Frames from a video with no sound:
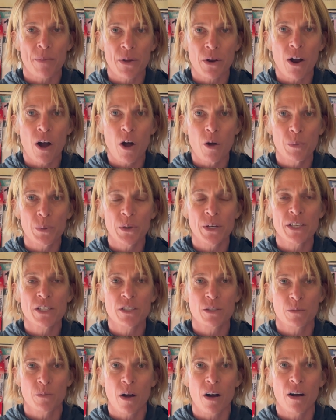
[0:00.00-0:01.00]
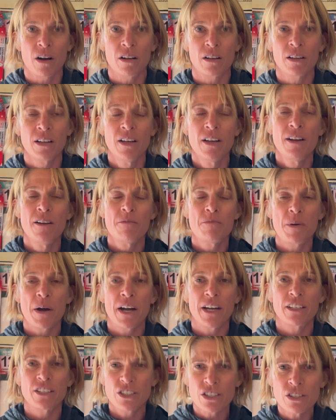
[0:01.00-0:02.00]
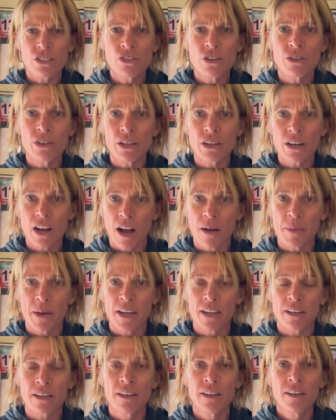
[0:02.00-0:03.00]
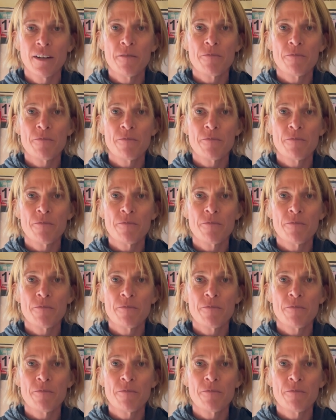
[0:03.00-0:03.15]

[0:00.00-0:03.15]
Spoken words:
They're all pretty small, but just know they're coming.